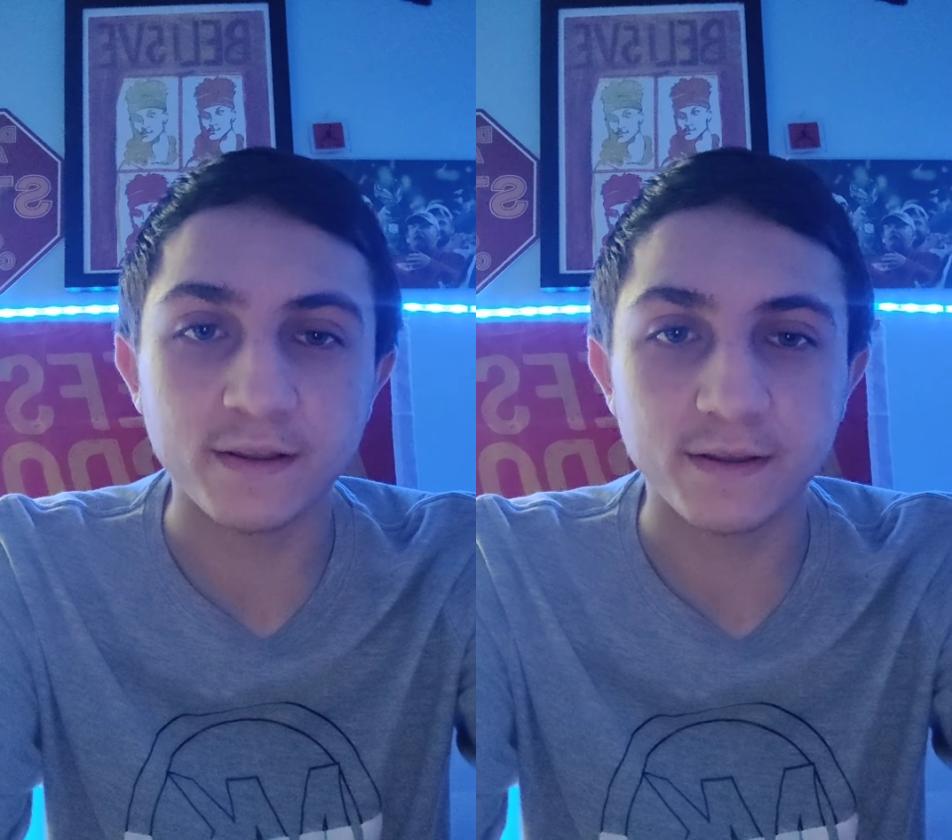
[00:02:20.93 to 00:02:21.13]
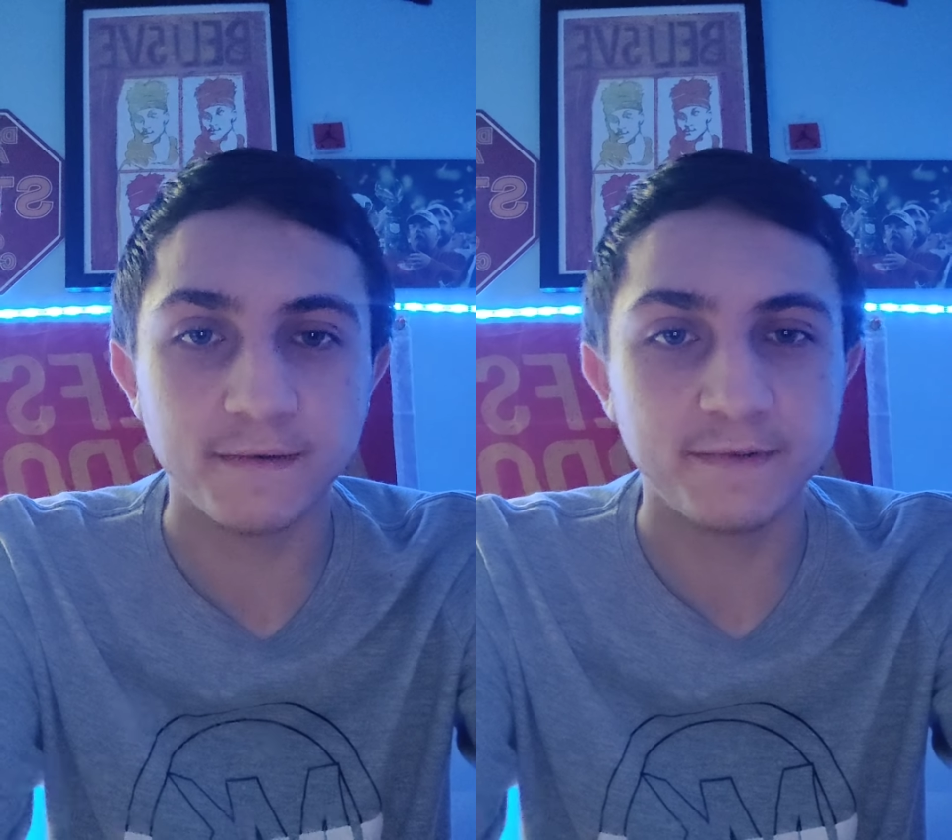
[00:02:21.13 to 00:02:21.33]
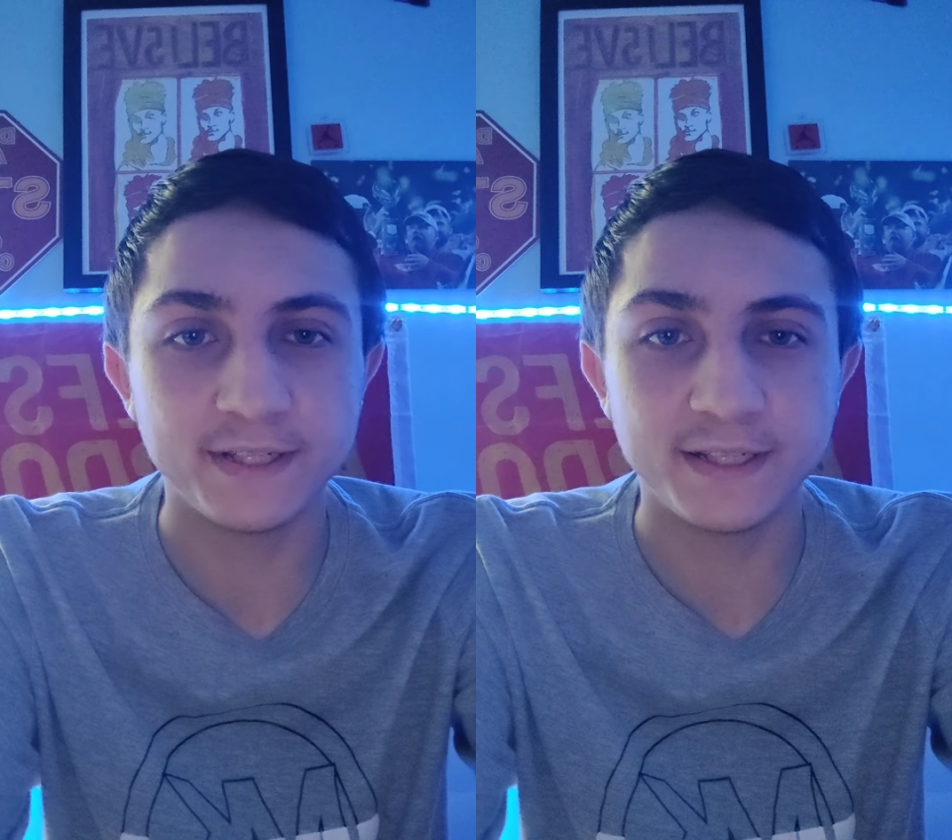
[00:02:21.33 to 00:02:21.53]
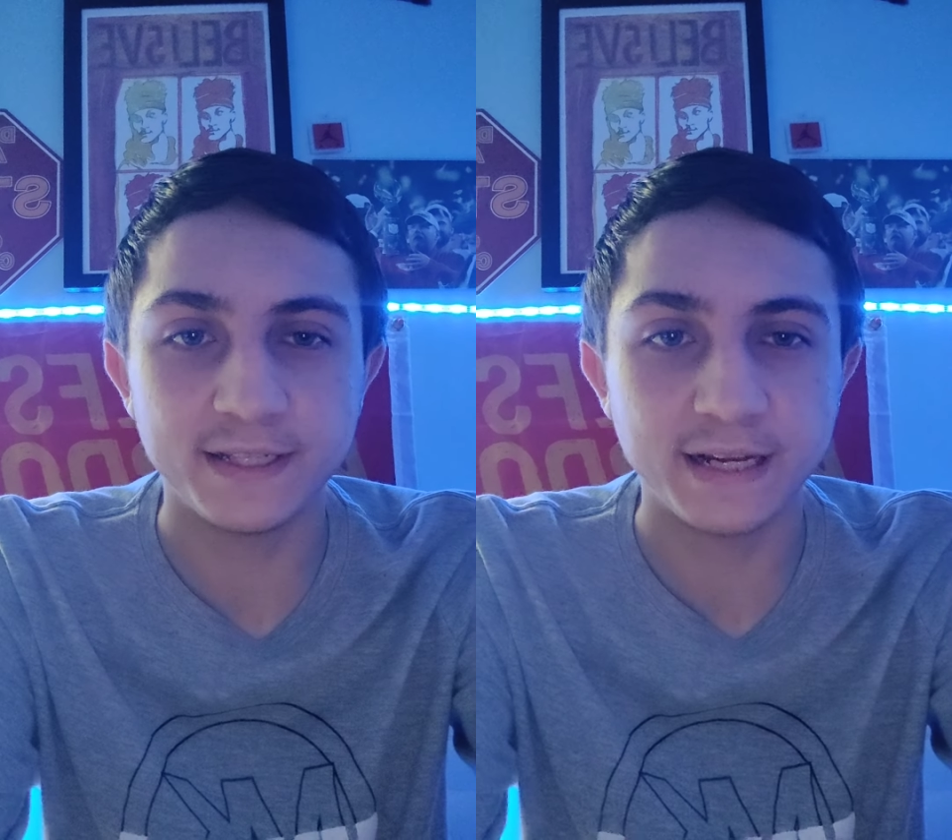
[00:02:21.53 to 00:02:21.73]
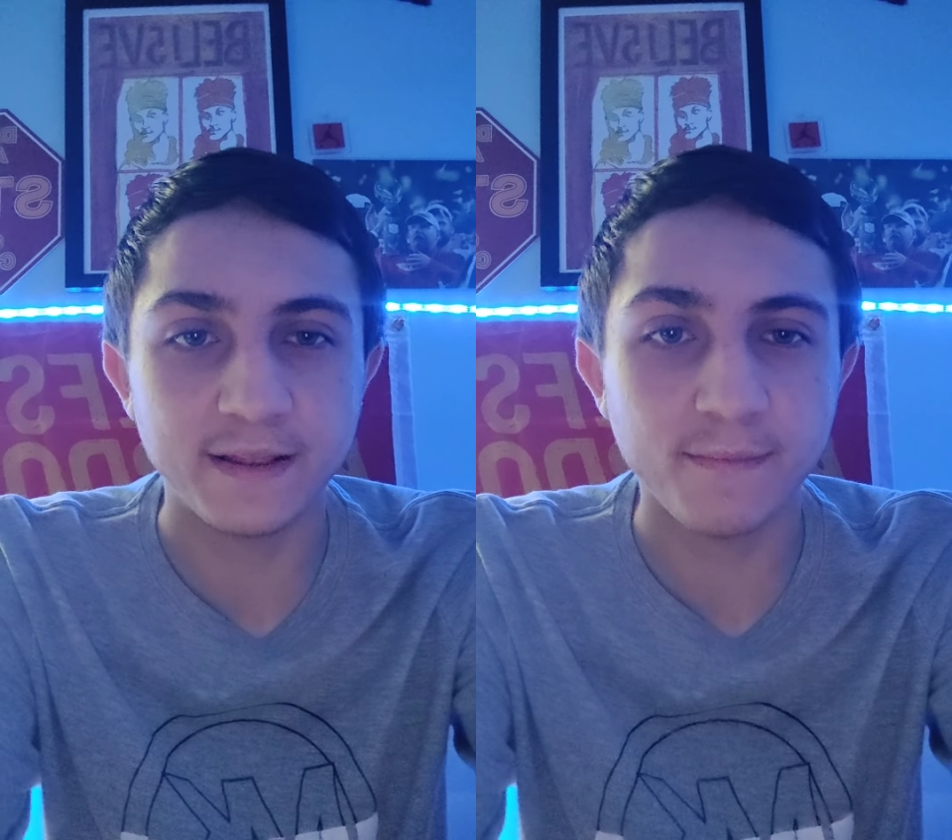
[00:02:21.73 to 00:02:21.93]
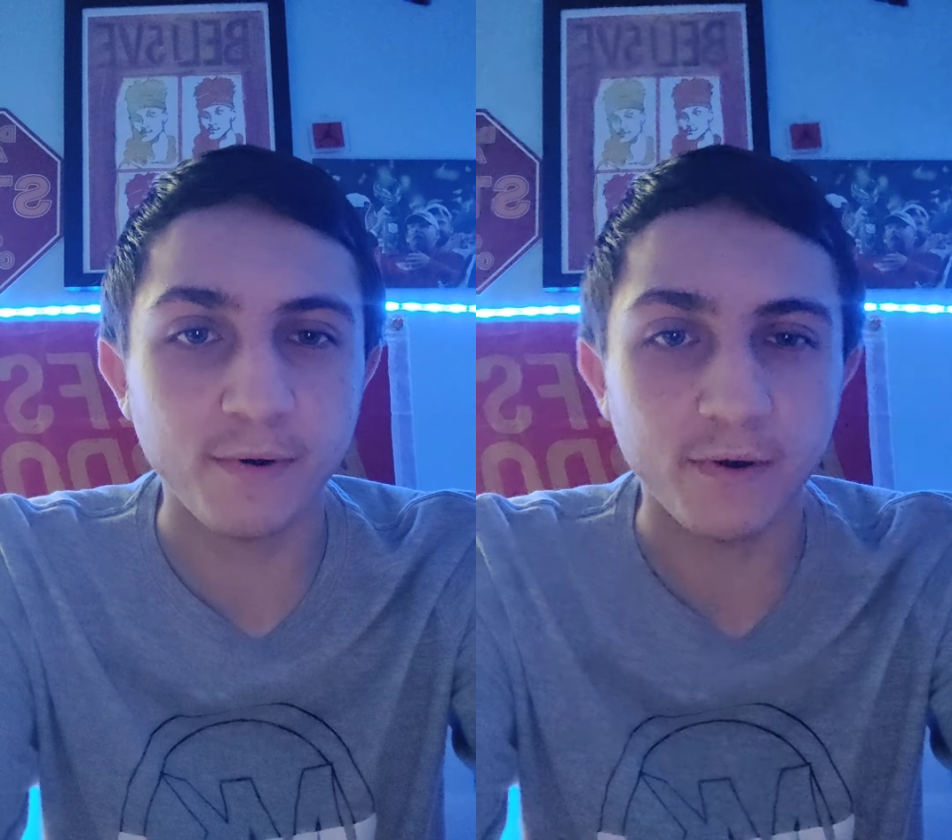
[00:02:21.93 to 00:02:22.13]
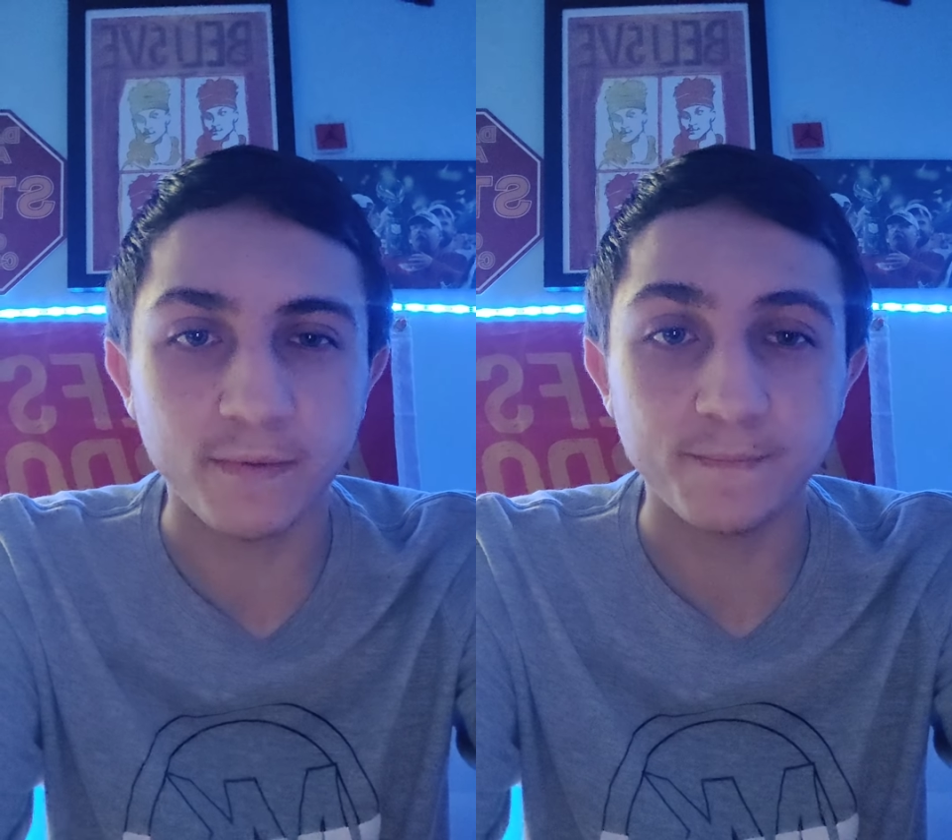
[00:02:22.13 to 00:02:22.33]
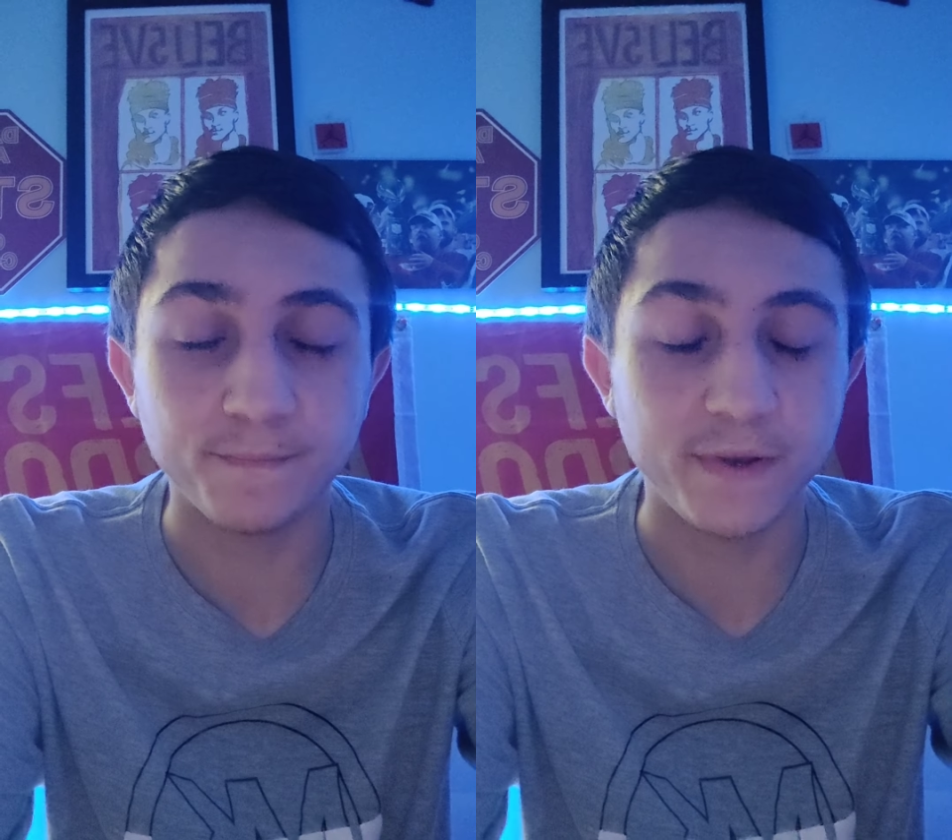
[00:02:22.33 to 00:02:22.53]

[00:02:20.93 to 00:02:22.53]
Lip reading: on the offensive side of the ball.